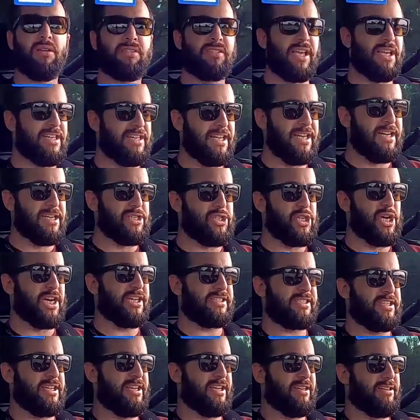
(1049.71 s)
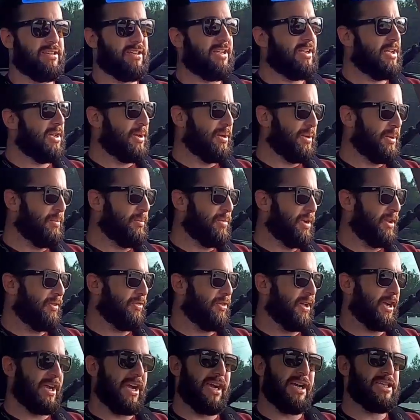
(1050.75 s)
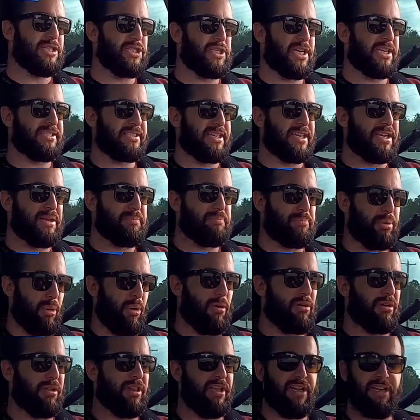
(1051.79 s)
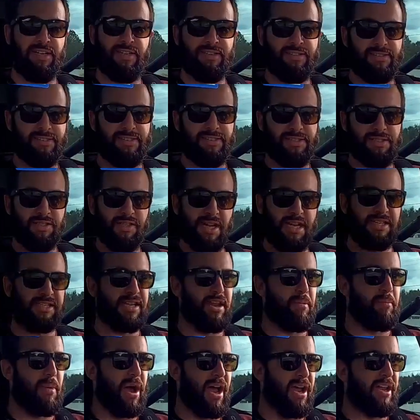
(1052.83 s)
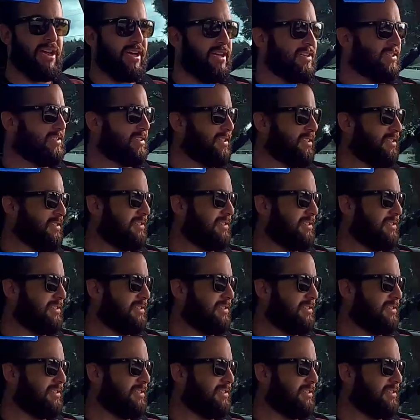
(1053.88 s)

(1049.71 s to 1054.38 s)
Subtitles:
So I did adjust it, but I think I adjusted it poorly. So that's on my end.